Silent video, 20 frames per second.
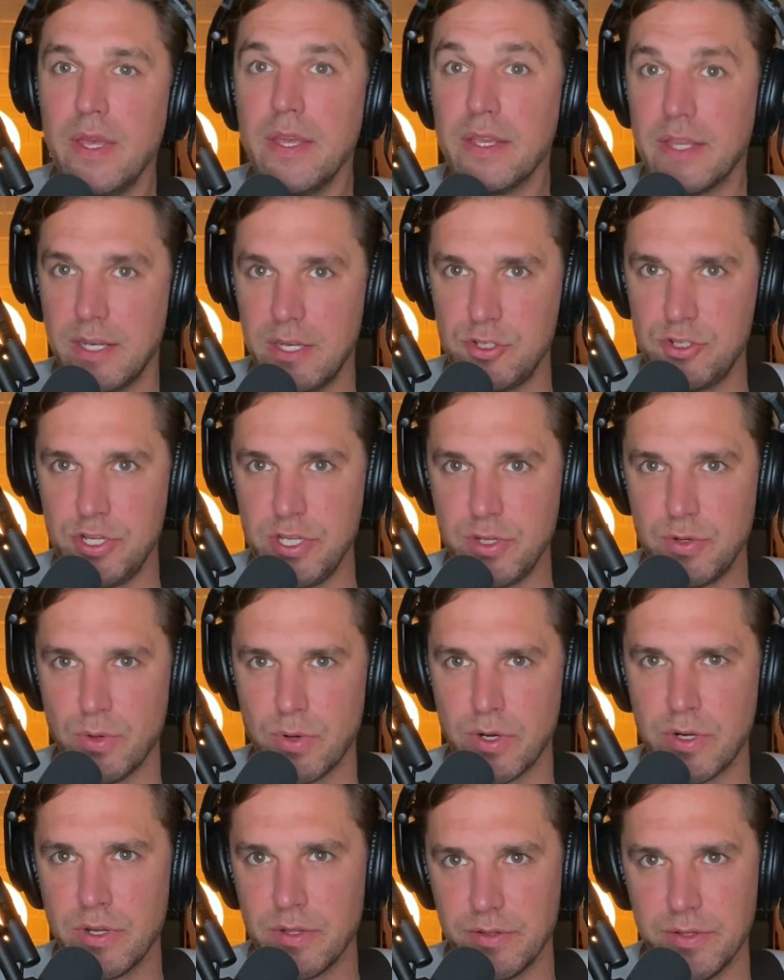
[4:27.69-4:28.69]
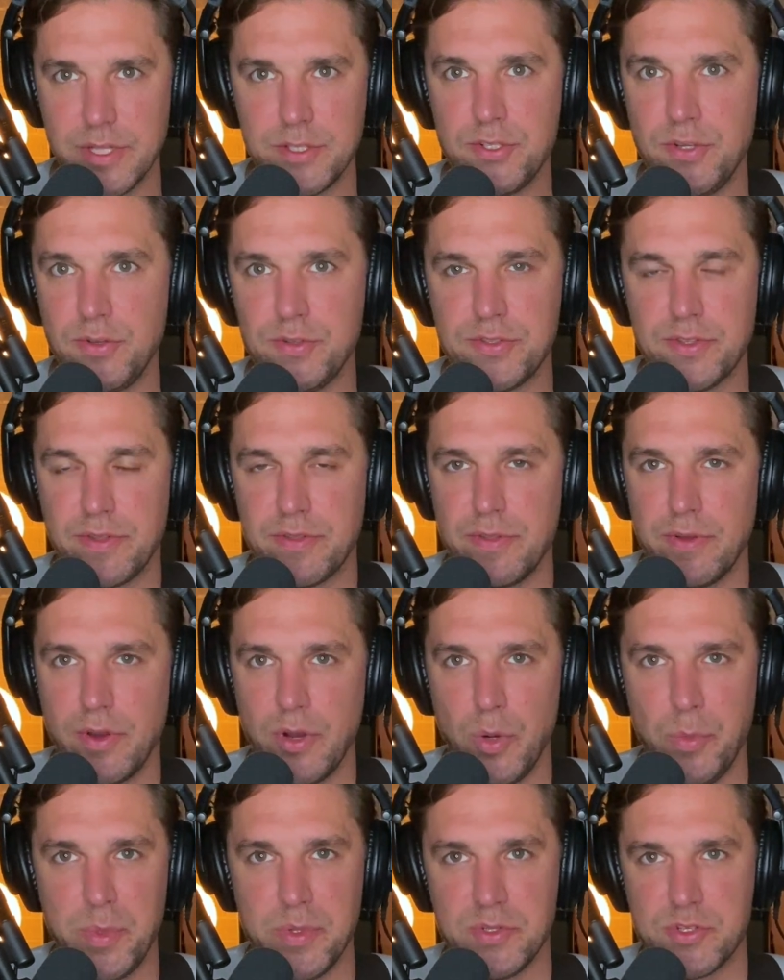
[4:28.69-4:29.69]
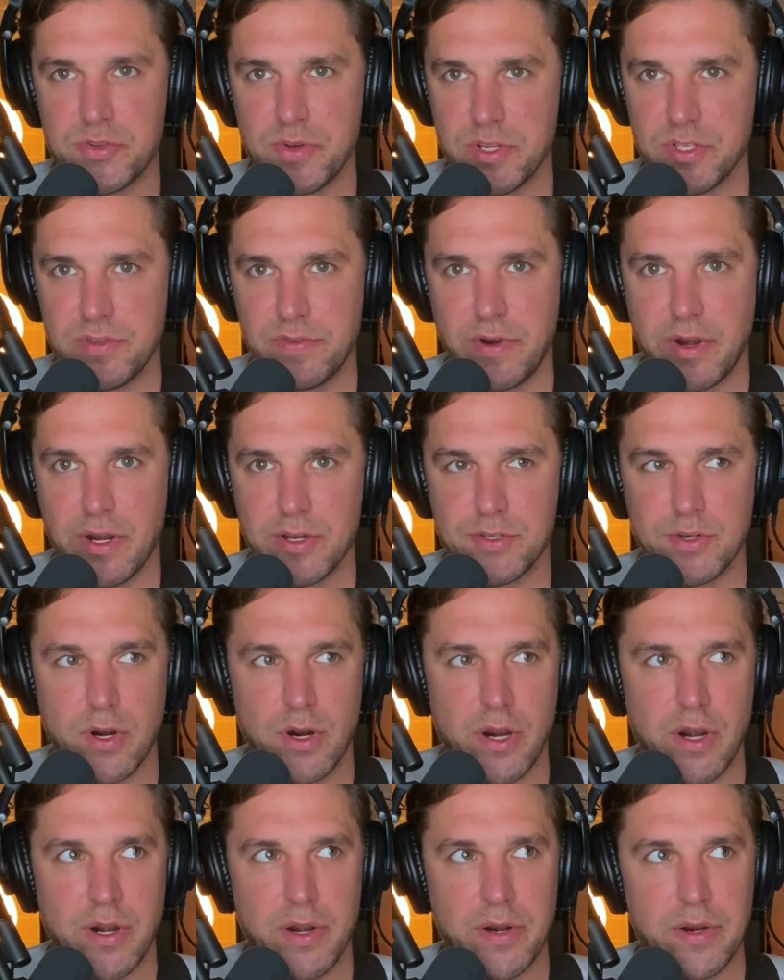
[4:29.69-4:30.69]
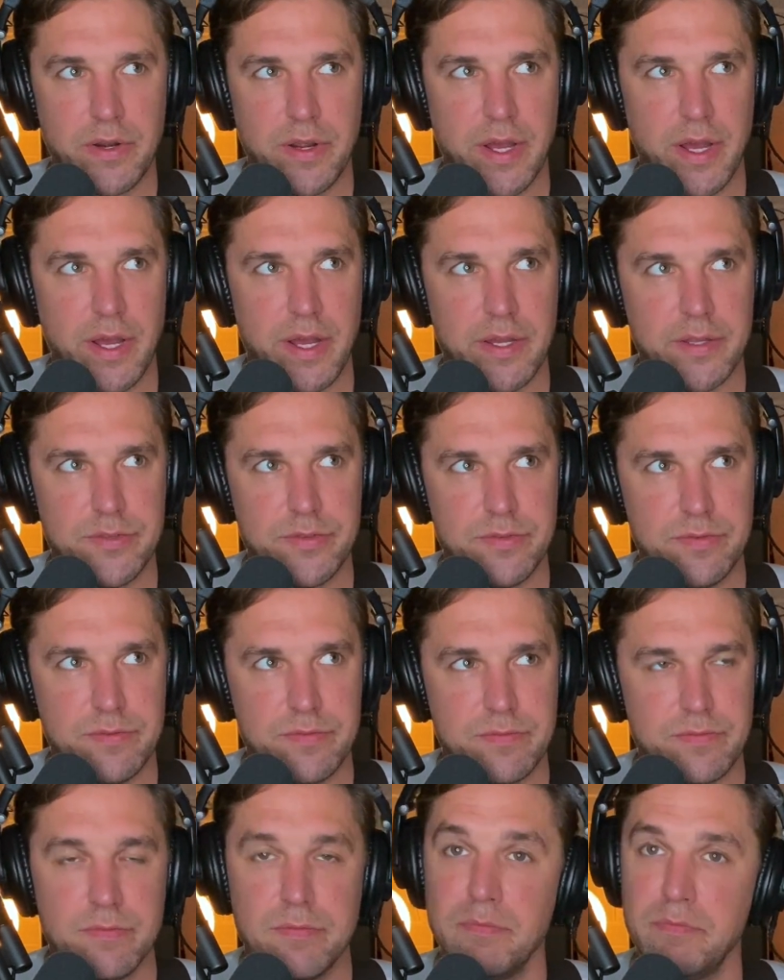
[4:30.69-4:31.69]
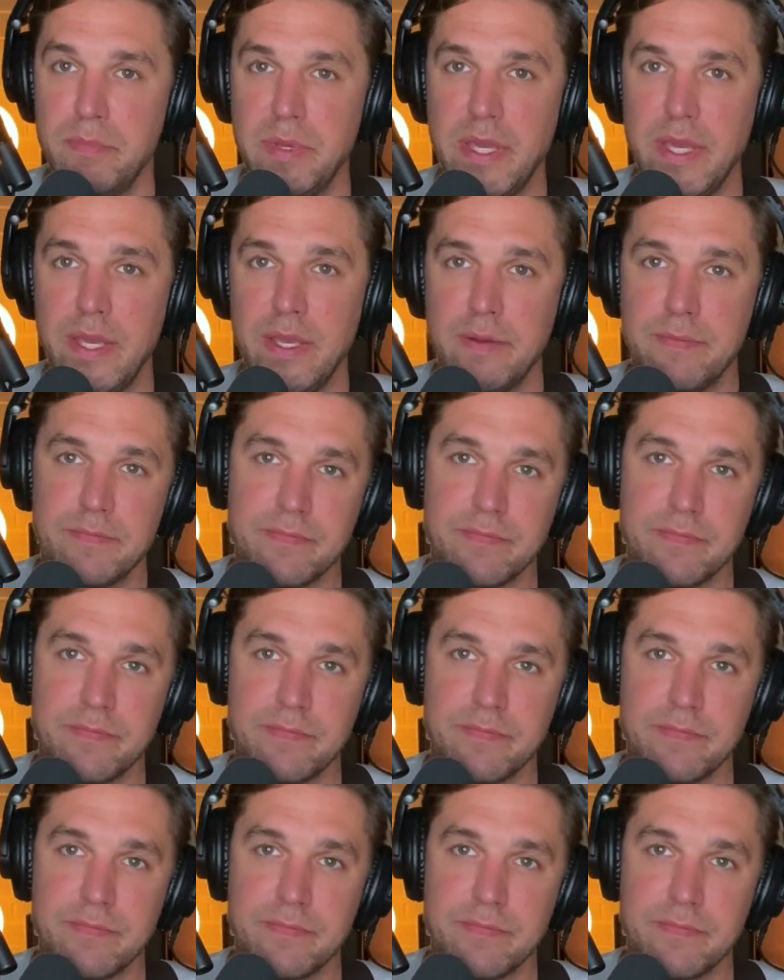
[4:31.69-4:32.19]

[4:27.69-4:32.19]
get a G chord. Let's use the open strings of our guitar, B,